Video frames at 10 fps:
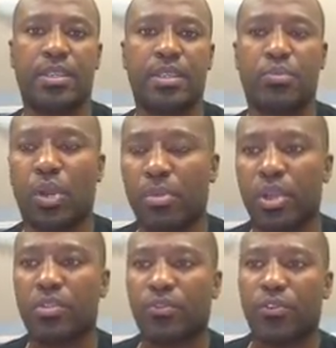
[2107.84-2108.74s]

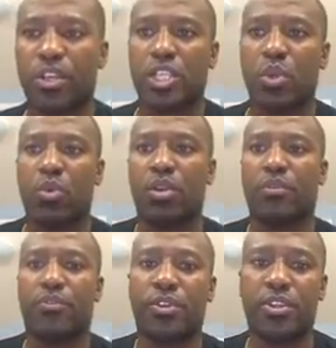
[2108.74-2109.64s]
Proverbs 31
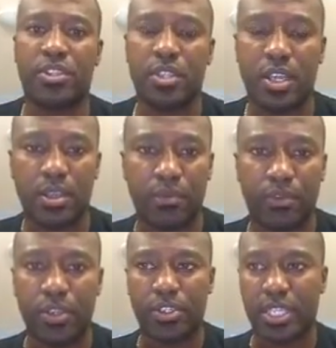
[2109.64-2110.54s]

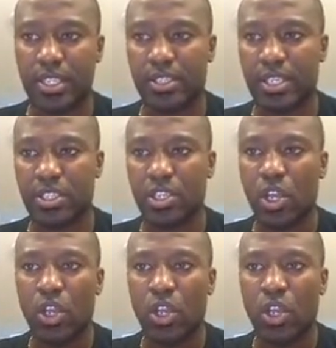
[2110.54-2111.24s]
verse 10 says,